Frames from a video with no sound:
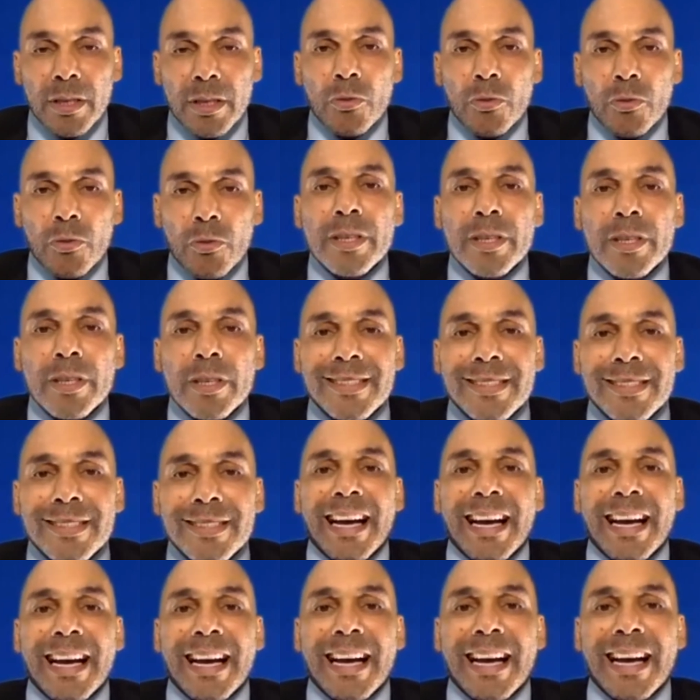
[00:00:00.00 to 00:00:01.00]
We're
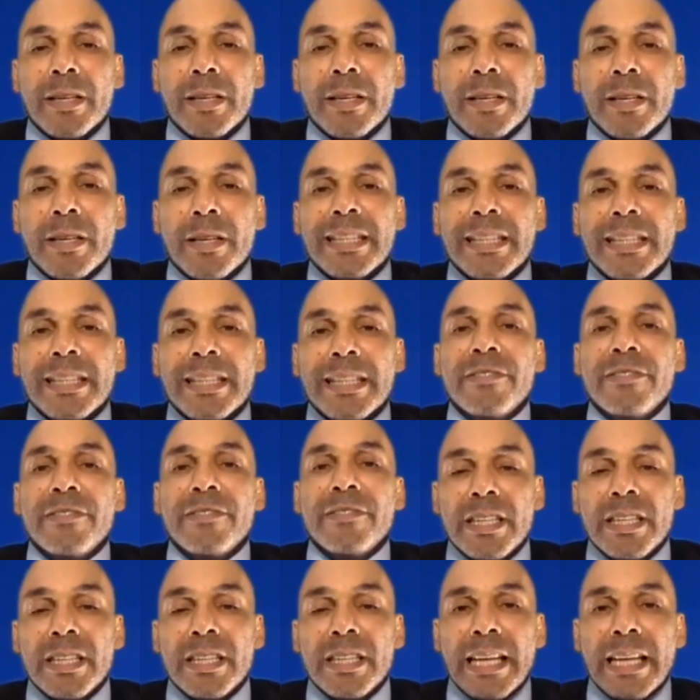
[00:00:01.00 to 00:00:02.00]
excited about
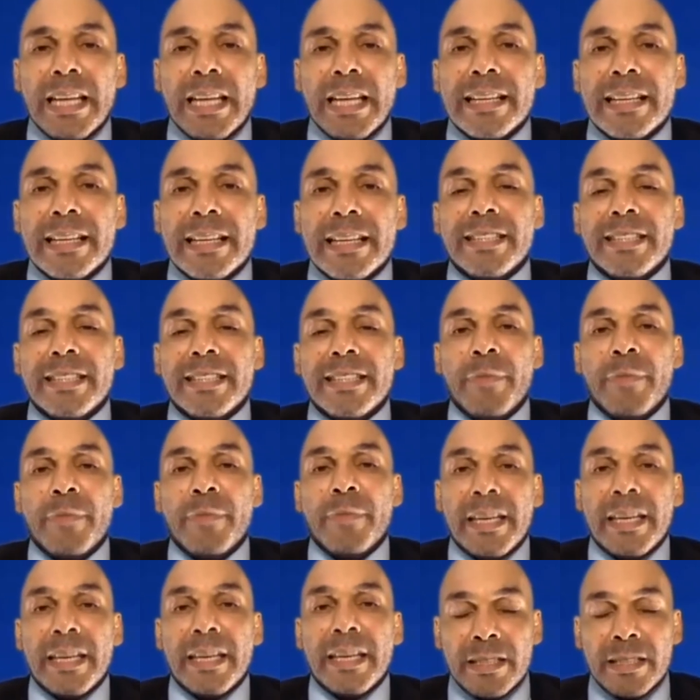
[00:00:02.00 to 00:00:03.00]
leaving a legacy and
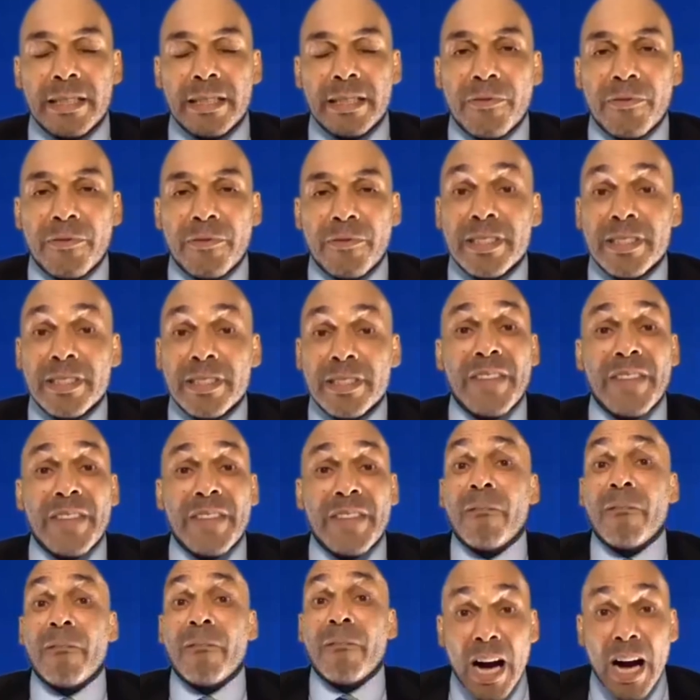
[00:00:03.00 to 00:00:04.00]
making a difference. And if
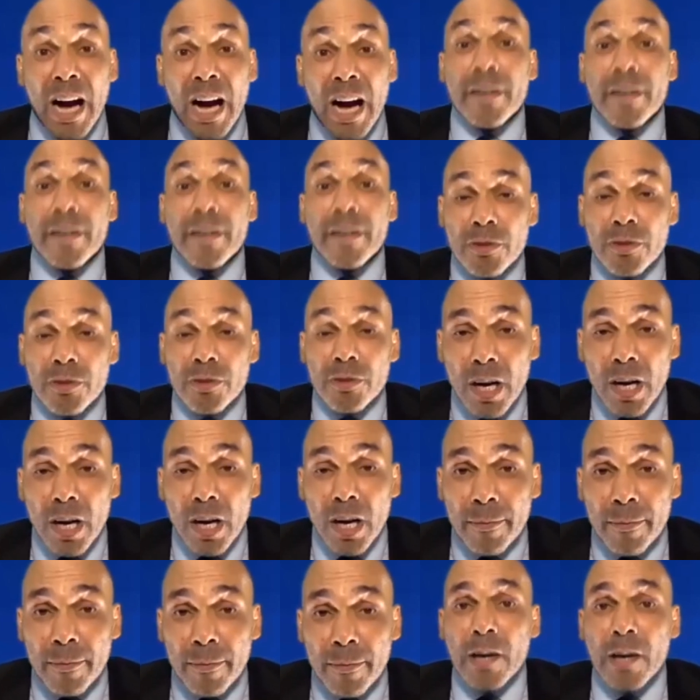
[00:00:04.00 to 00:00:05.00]
that fires you
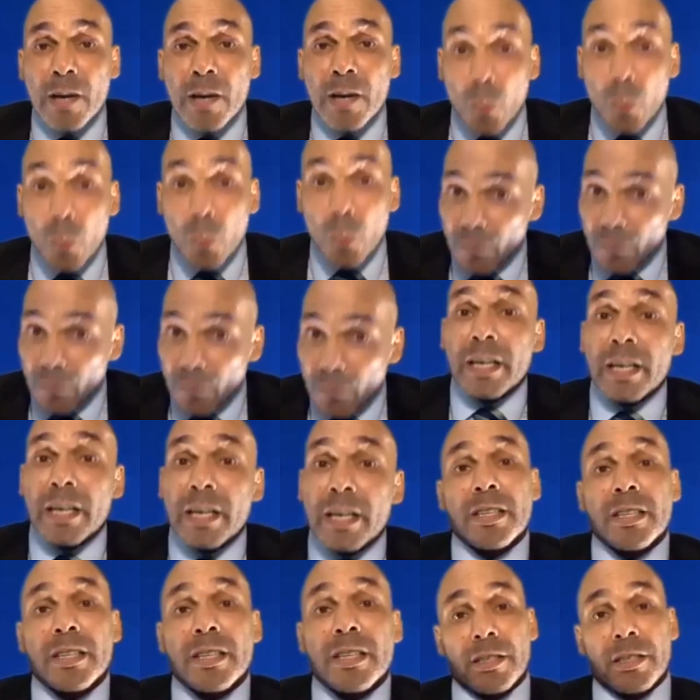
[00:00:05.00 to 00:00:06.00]
up, we want
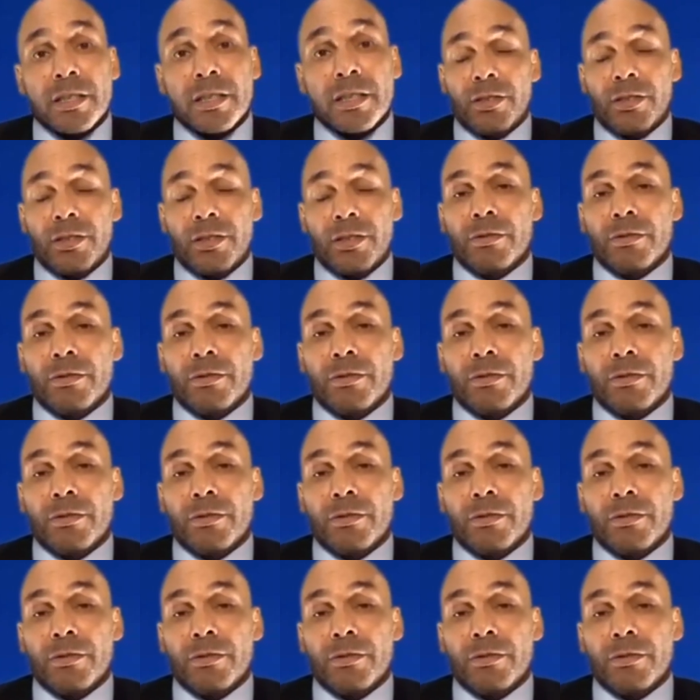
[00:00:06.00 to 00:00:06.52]
to talk to you.